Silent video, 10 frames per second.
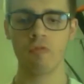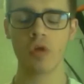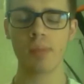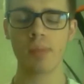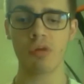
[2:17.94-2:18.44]

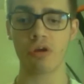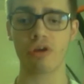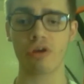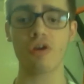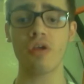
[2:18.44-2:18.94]
a more
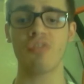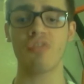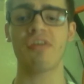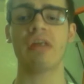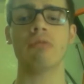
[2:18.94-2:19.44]
current
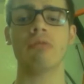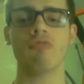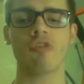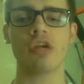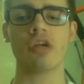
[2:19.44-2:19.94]
side of
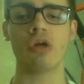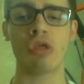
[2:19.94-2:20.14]
Toronto,